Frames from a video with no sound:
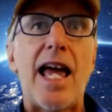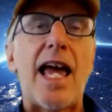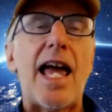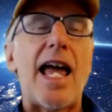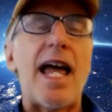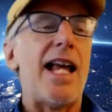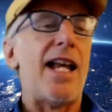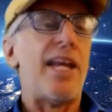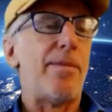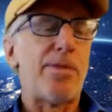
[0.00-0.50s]

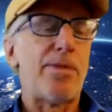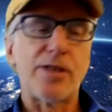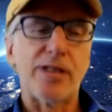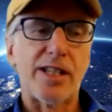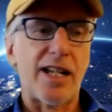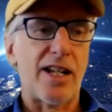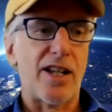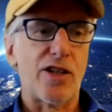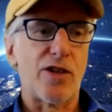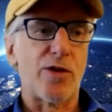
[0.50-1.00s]

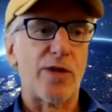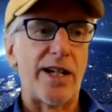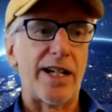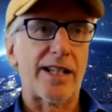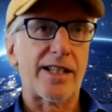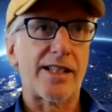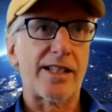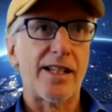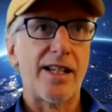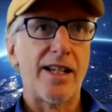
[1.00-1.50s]
80% of the
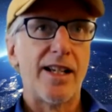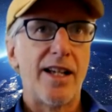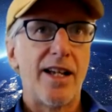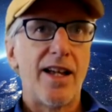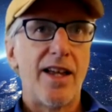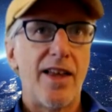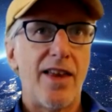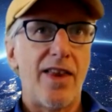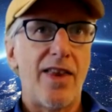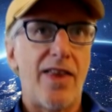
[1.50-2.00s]
tricks
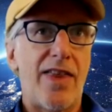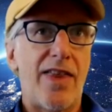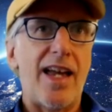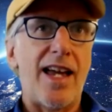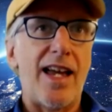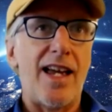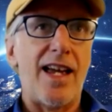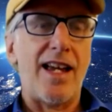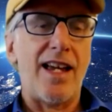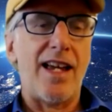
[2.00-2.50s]

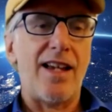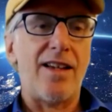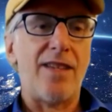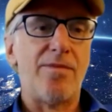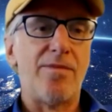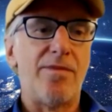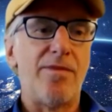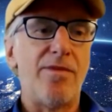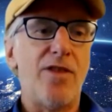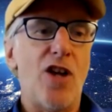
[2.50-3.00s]
they
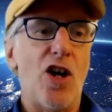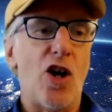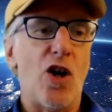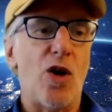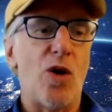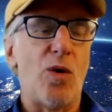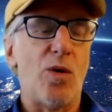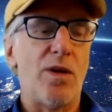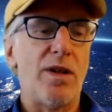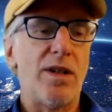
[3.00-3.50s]

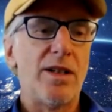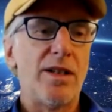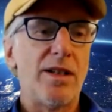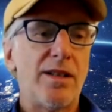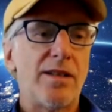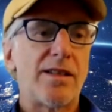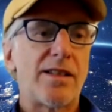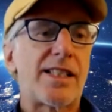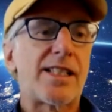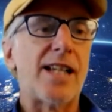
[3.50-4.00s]
know
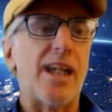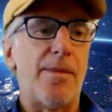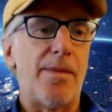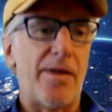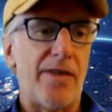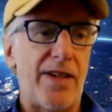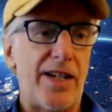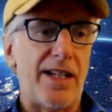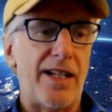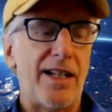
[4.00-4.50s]
some
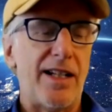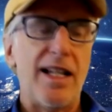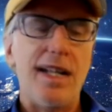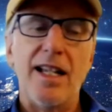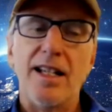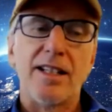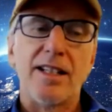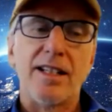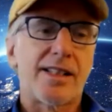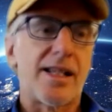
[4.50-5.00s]
of it
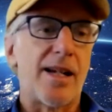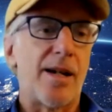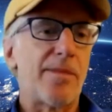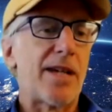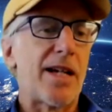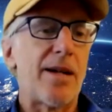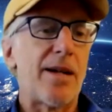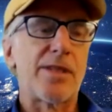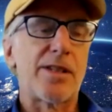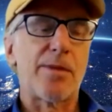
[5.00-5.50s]

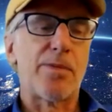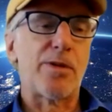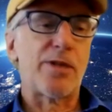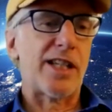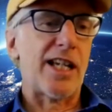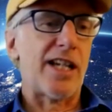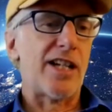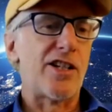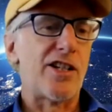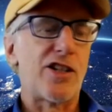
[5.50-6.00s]
sometimes the
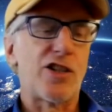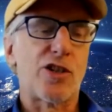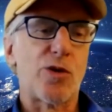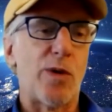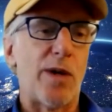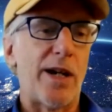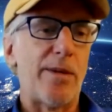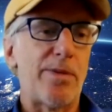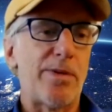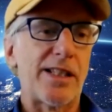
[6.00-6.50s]
percentage is
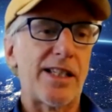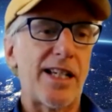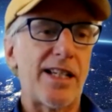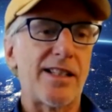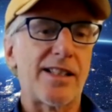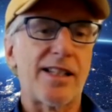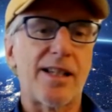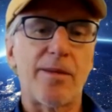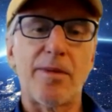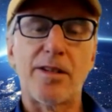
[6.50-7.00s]

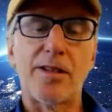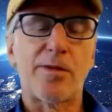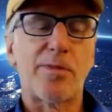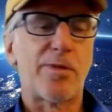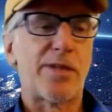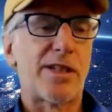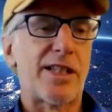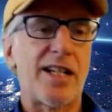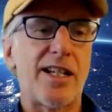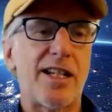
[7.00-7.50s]
20% sometimes the
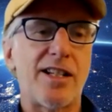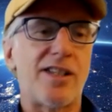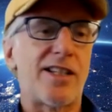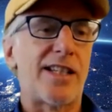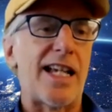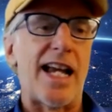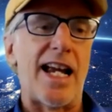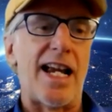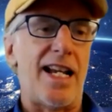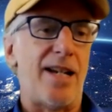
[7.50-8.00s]
percentage
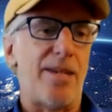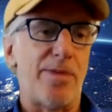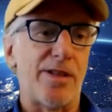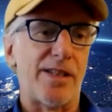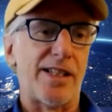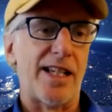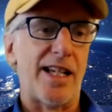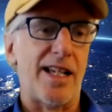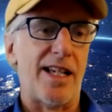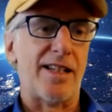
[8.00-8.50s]
is
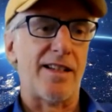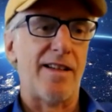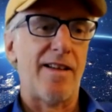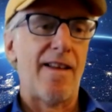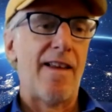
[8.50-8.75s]
80%